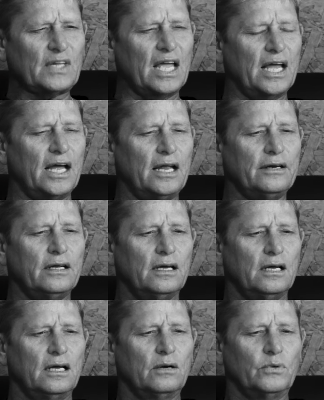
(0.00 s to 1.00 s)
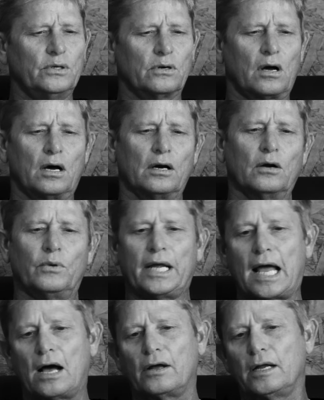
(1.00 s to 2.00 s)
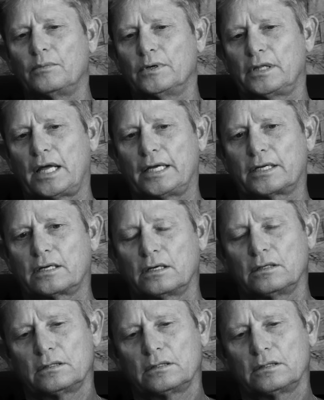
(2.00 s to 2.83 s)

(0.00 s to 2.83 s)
And we were on our way out, and we're like,